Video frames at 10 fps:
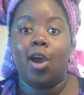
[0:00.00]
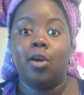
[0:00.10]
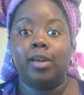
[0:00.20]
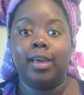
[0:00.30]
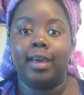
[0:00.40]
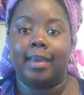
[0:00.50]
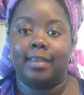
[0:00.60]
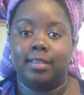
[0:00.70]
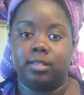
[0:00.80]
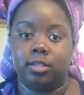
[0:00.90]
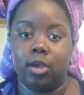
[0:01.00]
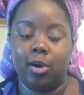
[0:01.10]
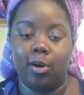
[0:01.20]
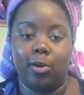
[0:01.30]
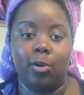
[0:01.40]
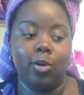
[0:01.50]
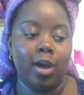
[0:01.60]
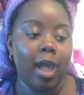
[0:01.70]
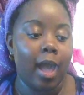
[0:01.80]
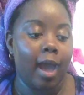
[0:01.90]
Okay,
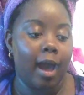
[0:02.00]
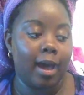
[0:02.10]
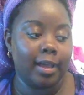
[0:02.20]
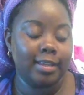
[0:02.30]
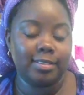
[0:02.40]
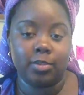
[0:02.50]
so I